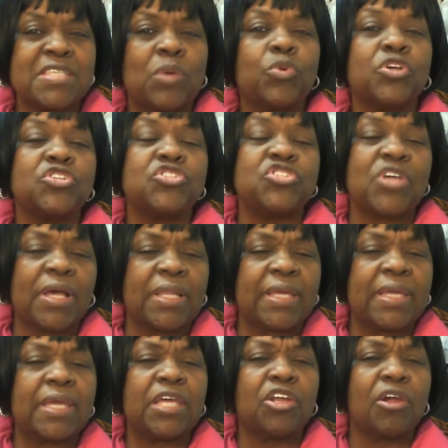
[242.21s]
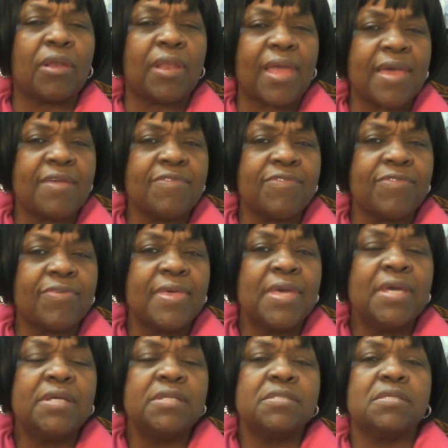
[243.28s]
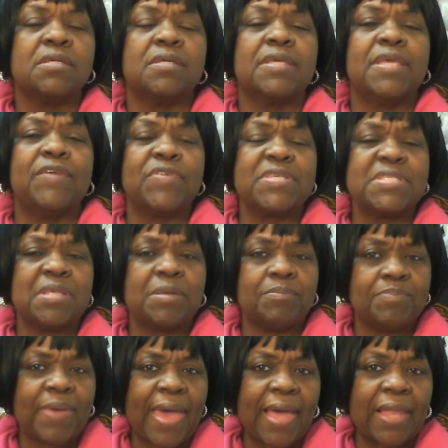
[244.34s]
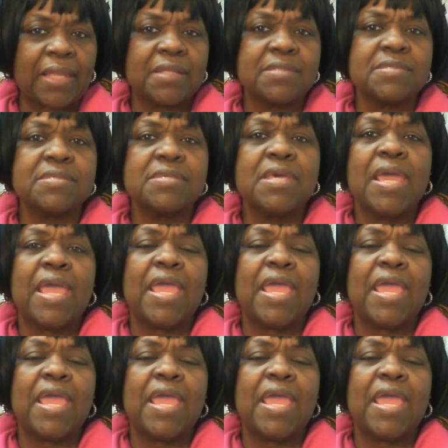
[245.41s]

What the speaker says: that we're juggling in our life to give us some balance.